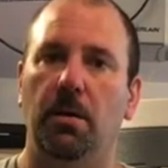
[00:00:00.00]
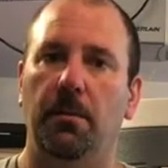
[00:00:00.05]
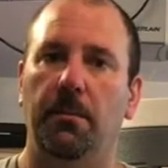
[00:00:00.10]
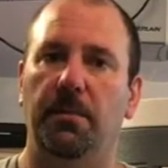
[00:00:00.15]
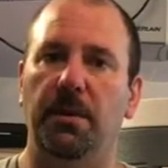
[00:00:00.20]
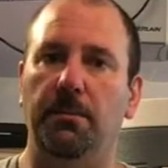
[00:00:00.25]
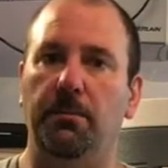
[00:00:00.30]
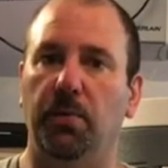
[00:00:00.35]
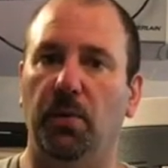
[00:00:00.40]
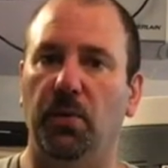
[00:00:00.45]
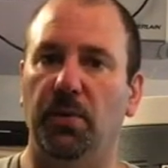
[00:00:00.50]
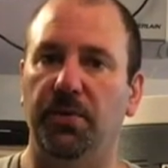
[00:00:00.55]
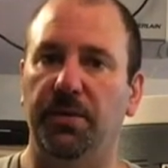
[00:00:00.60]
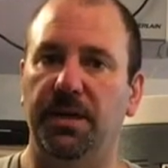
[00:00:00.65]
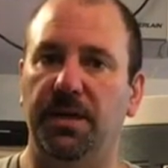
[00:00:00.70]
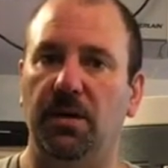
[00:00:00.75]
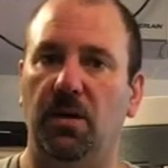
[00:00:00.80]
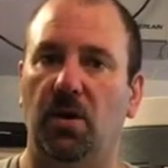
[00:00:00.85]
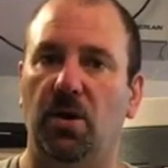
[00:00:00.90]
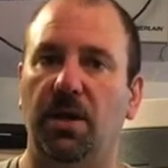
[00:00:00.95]
be
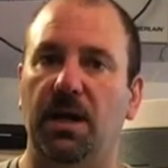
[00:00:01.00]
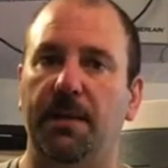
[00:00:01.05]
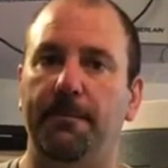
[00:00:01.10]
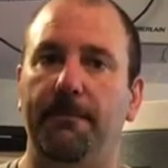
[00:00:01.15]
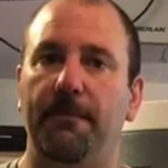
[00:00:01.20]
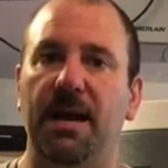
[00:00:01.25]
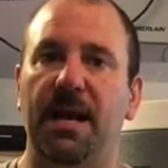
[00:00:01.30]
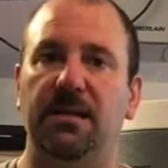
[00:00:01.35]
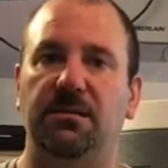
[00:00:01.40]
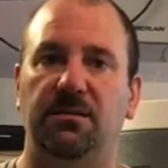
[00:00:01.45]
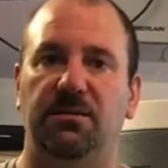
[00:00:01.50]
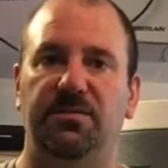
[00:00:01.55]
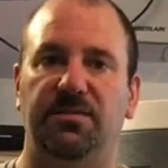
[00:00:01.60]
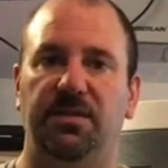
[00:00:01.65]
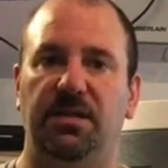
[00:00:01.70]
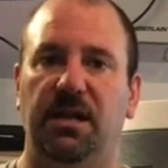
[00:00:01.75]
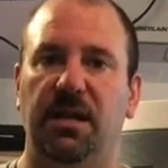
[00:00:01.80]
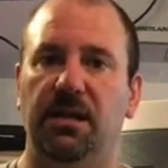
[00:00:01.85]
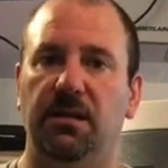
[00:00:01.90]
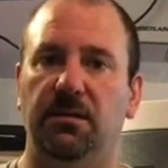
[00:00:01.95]
brewing on a massive
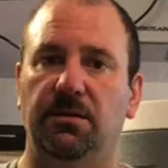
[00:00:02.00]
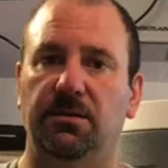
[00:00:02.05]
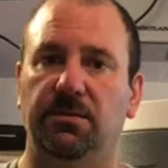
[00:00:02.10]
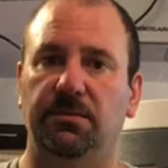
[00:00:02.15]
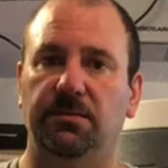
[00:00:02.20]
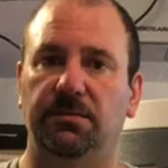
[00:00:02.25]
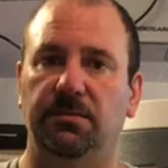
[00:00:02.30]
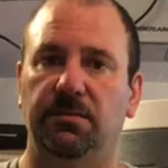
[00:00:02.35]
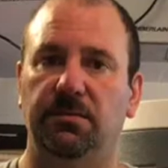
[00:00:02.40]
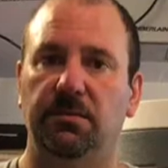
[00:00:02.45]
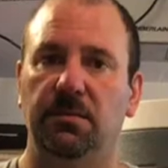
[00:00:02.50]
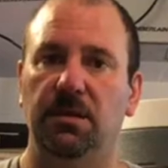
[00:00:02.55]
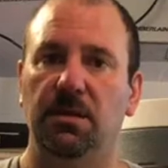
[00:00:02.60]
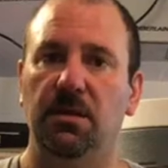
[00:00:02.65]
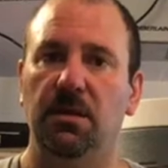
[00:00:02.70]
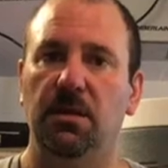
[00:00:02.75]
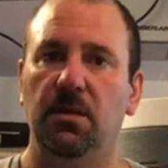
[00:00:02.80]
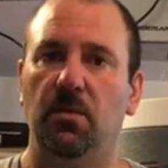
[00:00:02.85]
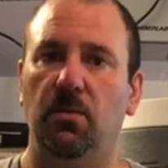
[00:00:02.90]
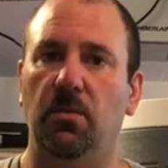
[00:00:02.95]
scale
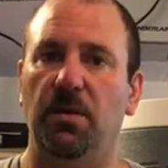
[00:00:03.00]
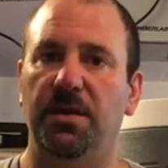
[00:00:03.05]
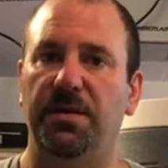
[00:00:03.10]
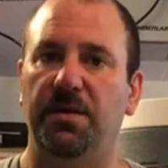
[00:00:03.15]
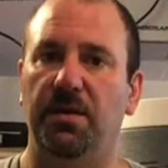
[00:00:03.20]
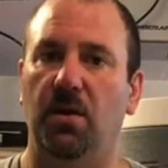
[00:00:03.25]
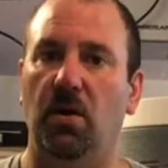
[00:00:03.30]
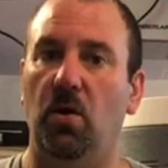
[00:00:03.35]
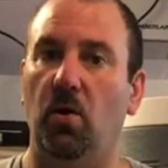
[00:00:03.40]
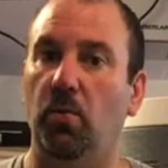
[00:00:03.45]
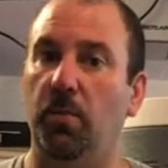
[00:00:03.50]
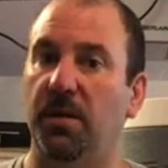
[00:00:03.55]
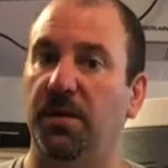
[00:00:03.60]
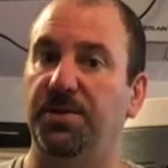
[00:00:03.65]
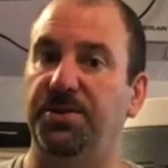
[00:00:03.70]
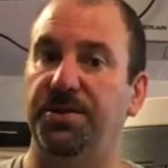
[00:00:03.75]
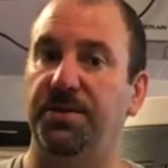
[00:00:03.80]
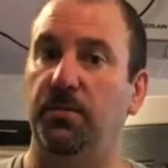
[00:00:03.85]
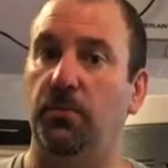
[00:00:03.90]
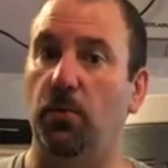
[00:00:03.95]
with a whole
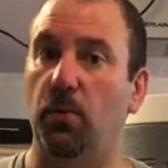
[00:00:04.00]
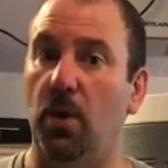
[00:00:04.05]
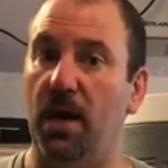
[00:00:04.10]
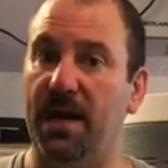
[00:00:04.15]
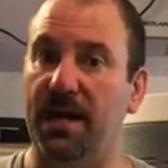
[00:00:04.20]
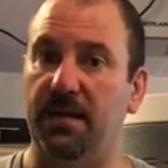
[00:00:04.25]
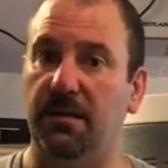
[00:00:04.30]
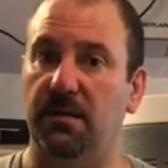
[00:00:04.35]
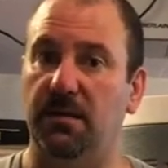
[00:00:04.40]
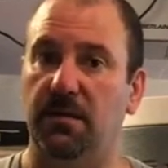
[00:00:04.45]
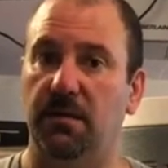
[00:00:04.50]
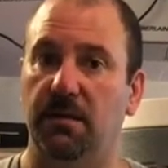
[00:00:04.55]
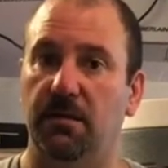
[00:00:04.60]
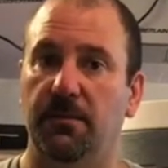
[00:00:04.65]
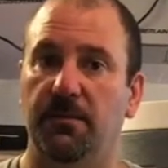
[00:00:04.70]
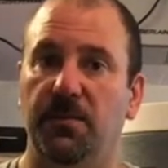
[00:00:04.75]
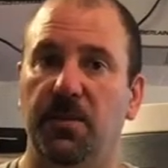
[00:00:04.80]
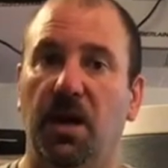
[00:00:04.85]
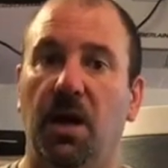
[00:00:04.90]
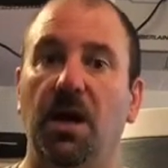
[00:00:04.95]
bunch of weight,
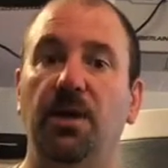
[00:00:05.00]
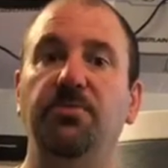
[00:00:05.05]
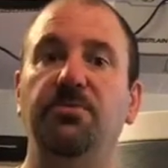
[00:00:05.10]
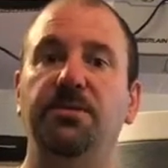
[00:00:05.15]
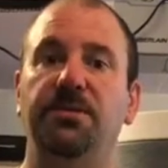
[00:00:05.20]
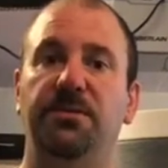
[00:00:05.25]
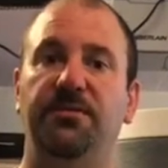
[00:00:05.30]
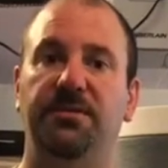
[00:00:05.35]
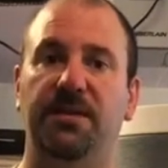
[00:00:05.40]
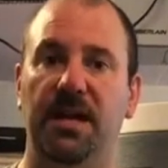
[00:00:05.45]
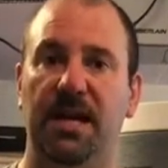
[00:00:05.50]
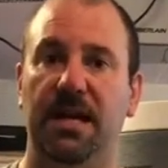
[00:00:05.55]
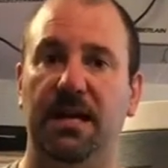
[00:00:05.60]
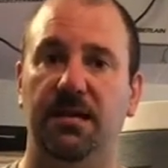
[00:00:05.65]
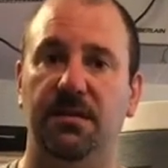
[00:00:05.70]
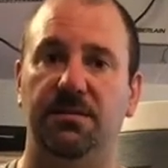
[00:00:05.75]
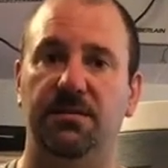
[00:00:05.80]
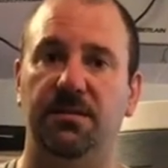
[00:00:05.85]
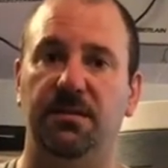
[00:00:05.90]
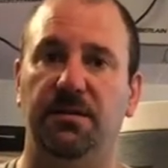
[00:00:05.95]
hundreds of
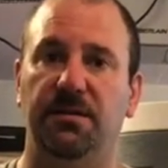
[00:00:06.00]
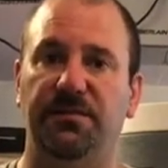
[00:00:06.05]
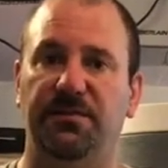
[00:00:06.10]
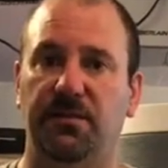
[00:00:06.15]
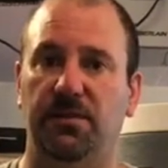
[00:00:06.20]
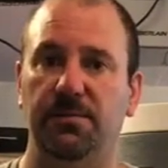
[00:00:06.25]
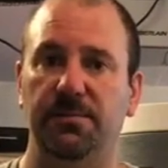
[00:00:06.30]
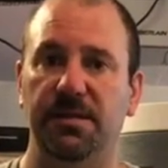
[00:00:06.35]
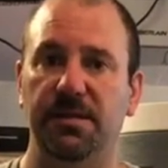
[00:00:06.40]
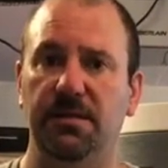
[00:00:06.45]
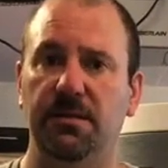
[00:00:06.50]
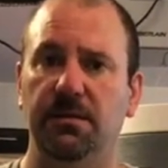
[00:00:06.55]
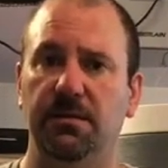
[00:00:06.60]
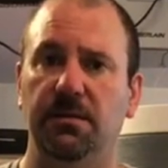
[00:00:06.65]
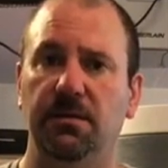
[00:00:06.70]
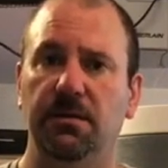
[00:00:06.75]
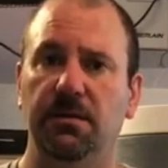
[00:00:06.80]
gallons in a fermenter,